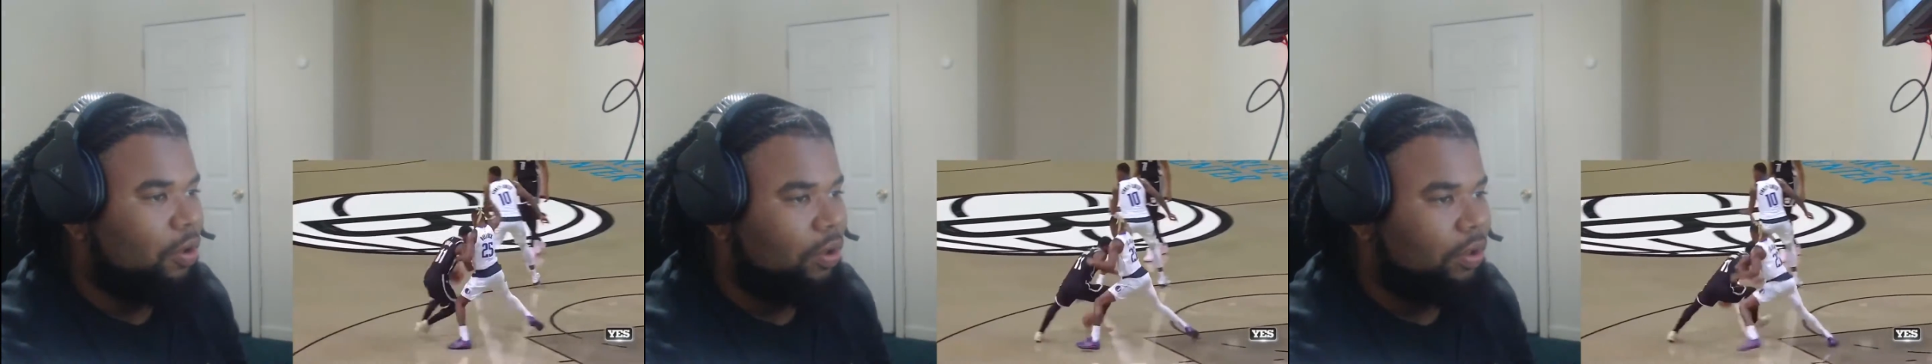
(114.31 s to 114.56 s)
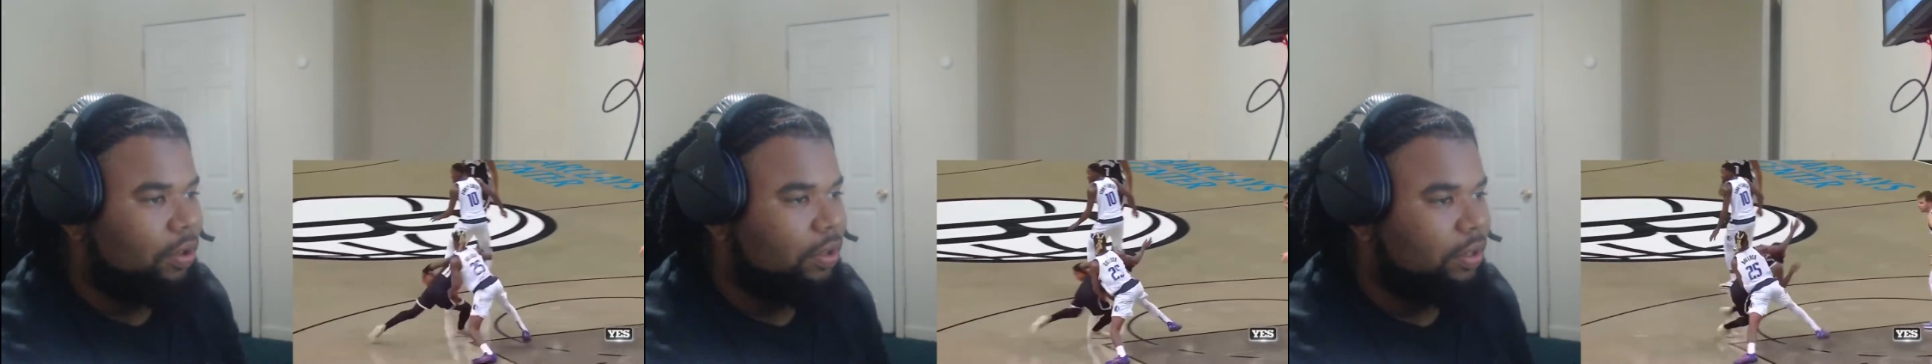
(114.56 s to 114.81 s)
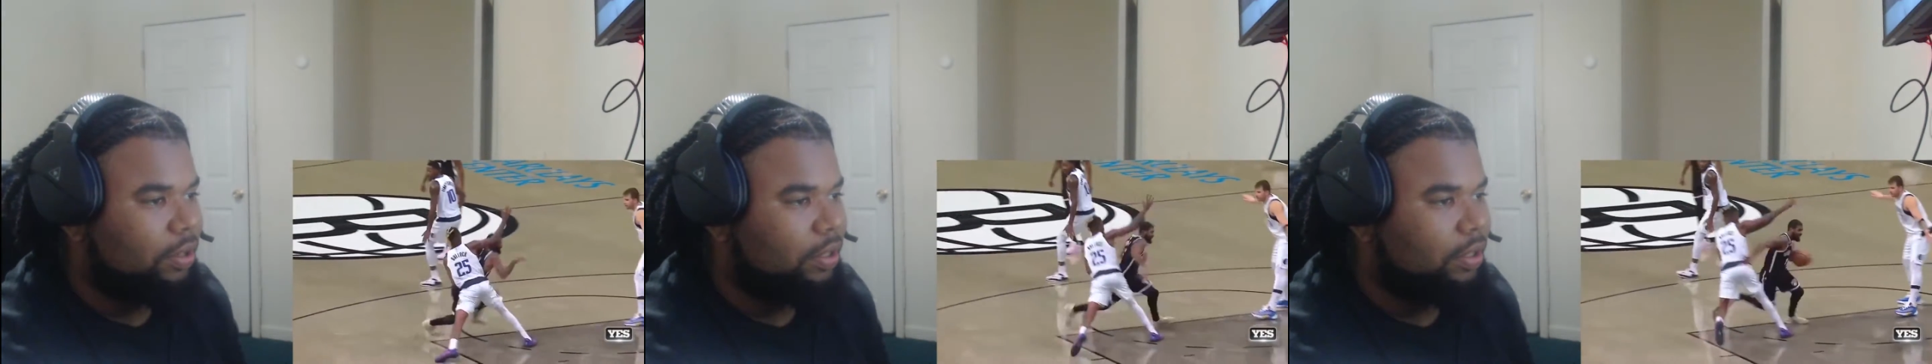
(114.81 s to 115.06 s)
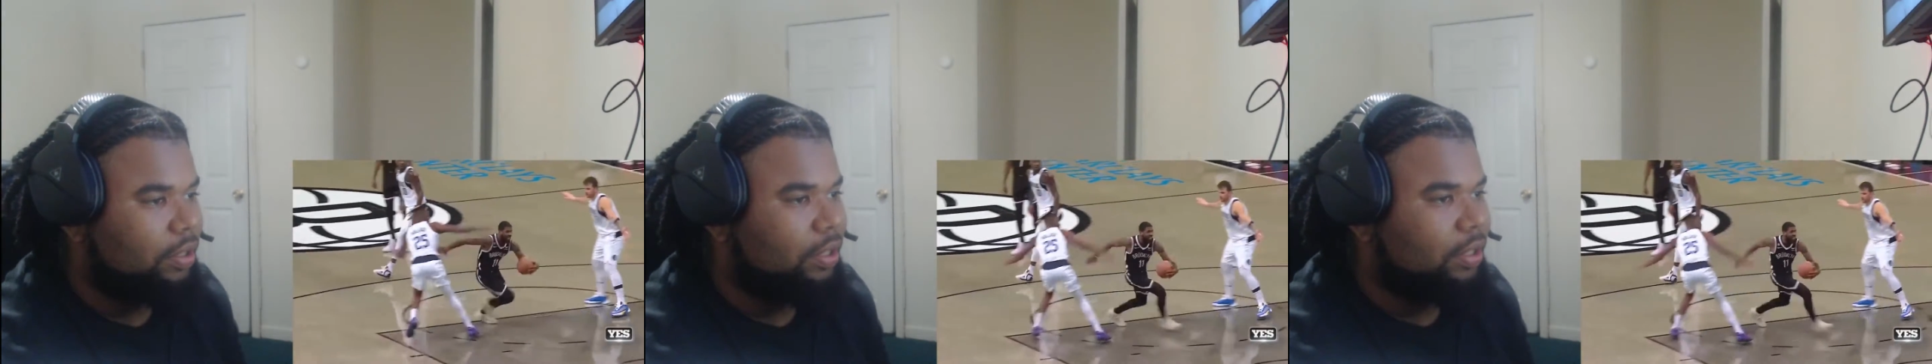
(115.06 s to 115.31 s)
He's got
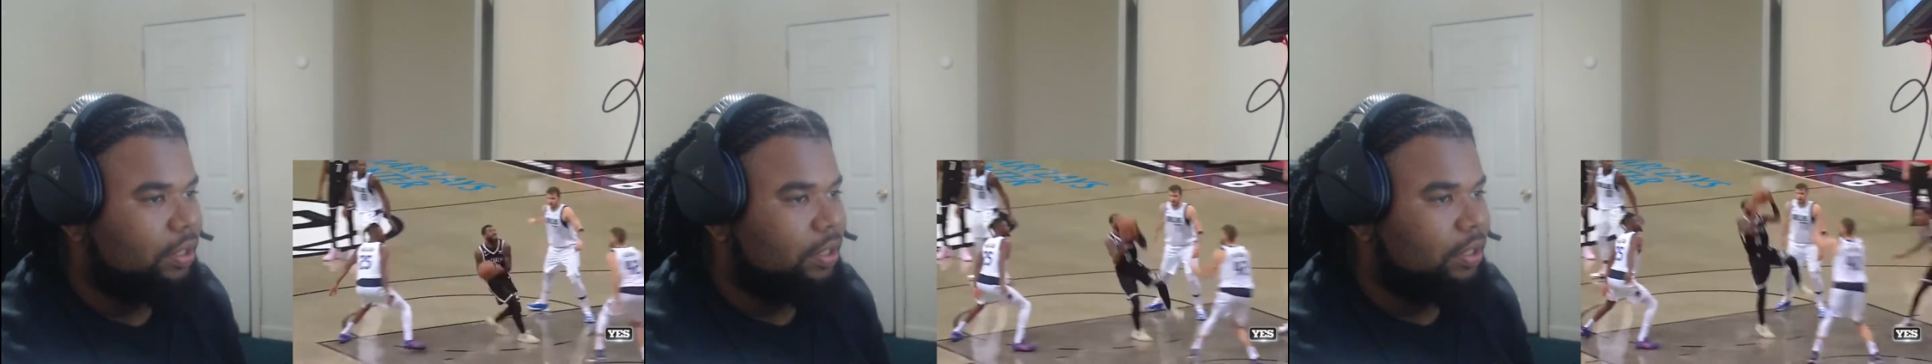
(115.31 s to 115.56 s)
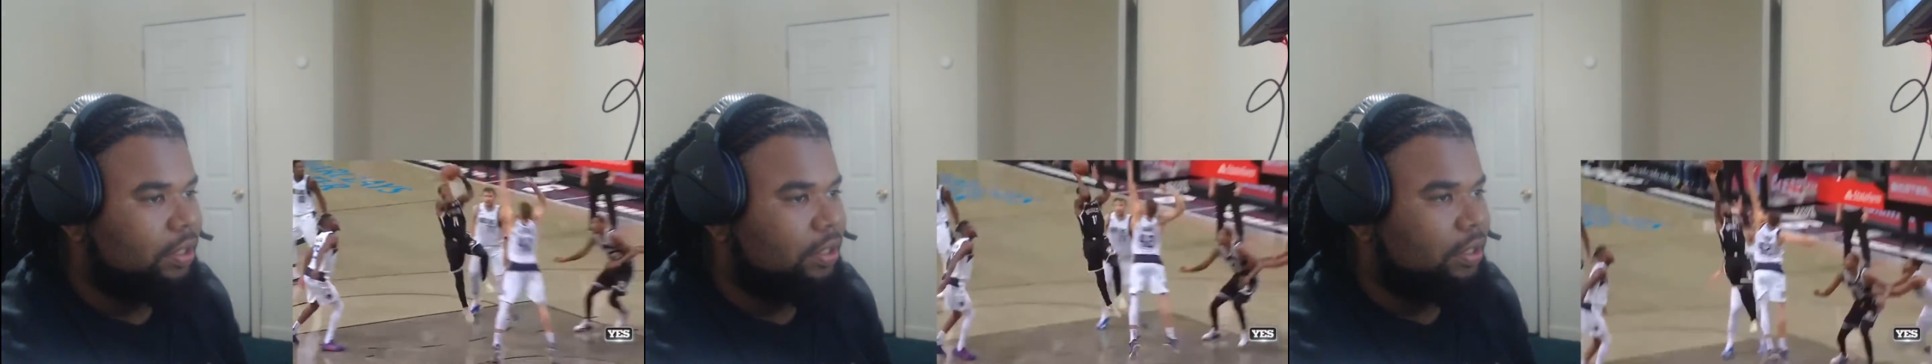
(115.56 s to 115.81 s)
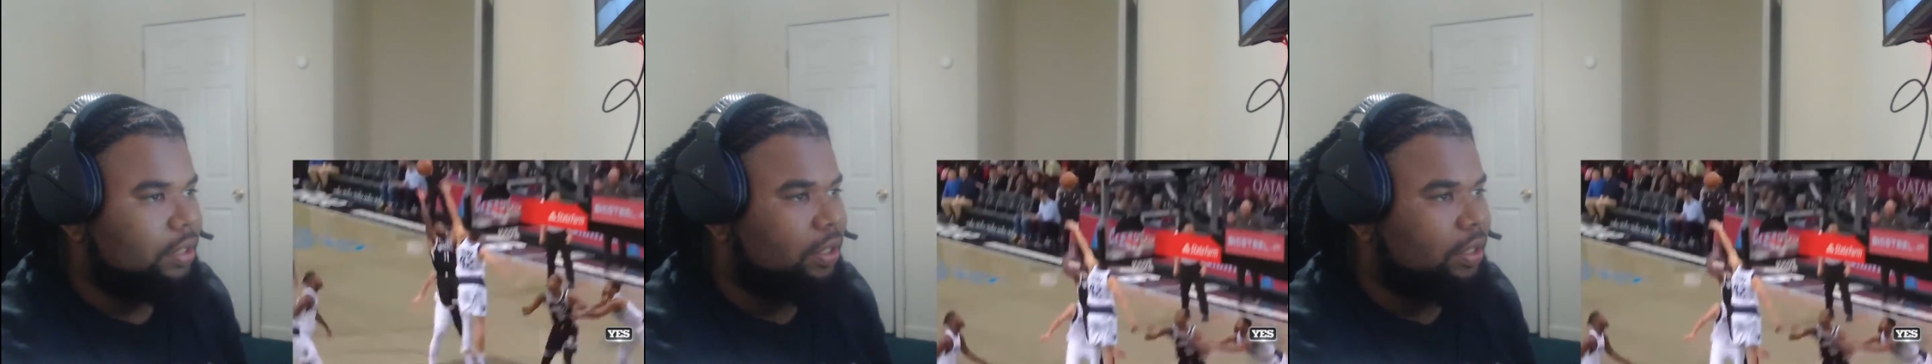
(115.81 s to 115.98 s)
size of everything.